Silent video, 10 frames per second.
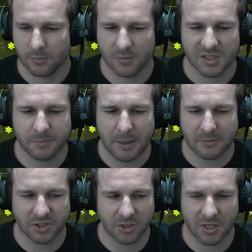This map is
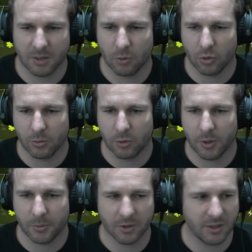going to become more and more
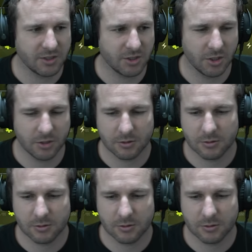popular, so...